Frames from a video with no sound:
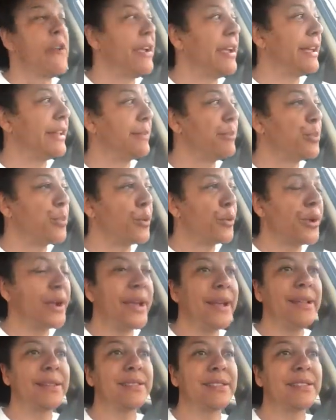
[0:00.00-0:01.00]
and
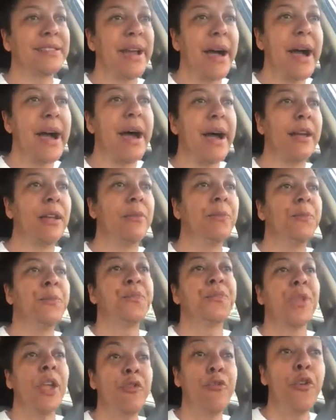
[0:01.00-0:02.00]
praise God
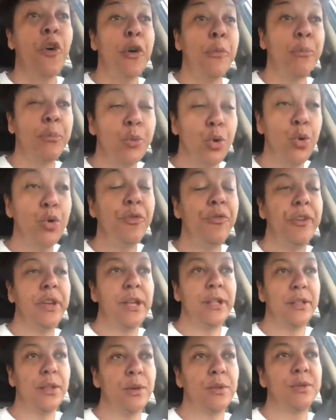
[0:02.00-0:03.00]
for
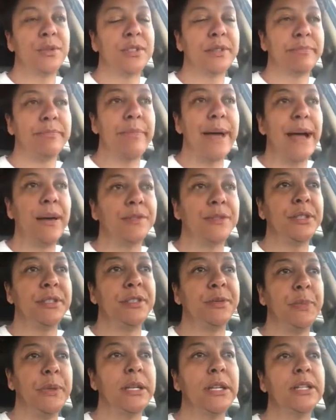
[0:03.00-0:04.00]
moving those
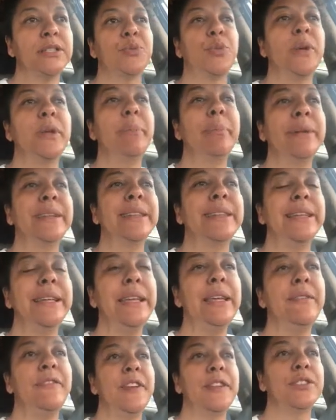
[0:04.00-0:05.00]
mountains because we
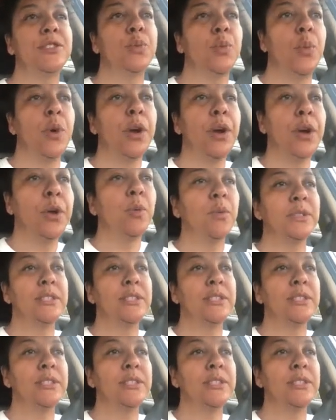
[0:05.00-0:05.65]
believe His Word.